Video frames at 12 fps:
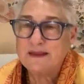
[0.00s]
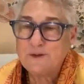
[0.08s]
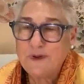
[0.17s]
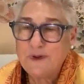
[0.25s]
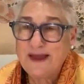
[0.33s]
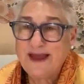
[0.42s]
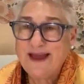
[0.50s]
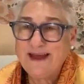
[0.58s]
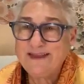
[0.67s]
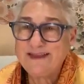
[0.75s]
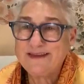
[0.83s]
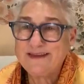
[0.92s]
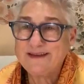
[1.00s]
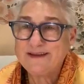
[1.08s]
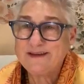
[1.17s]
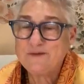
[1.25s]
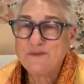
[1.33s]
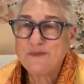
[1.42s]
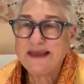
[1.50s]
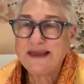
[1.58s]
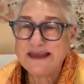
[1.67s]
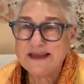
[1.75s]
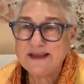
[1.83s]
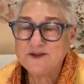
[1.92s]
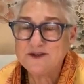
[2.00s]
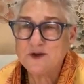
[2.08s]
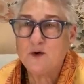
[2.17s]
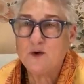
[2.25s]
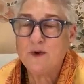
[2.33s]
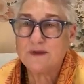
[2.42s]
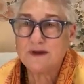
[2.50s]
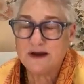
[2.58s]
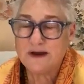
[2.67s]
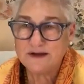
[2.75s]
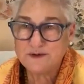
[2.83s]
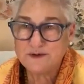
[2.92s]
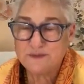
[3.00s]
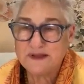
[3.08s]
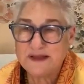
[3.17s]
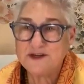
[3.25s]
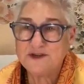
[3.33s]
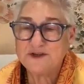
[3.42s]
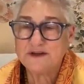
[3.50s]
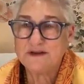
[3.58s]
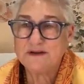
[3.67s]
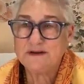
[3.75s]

The path begins with contemplation.